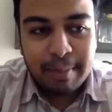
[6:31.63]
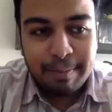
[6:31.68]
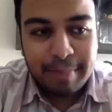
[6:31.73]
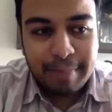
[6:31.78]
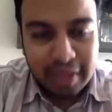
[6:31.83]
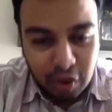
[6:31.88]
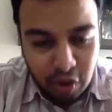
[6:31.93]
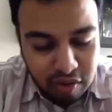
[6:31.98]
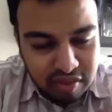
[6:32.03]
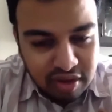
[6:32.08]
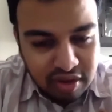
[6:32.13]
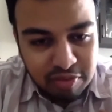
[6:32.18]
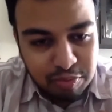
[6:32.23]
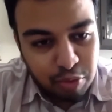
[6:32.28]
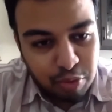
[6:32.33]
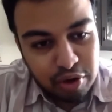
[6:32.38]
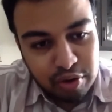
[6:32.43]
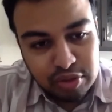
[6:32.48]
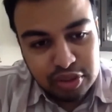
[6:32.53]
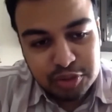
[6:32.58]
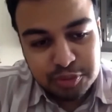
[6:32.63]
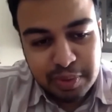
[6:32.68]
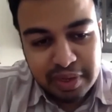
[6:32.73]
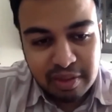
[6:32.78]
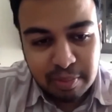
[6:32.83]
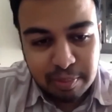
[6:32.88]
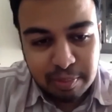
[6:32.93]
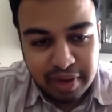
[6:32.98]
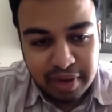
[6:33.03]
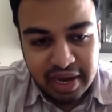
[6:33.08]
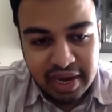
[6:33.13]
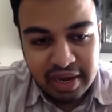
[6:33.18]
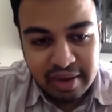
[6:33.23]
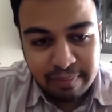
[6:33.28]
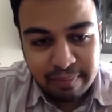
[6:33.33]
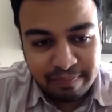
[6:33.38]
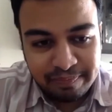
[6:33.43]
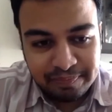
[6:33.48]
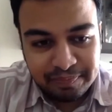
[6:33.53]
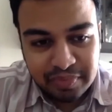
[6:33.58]
Because it's produced by the
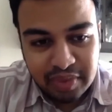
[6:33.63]
brain,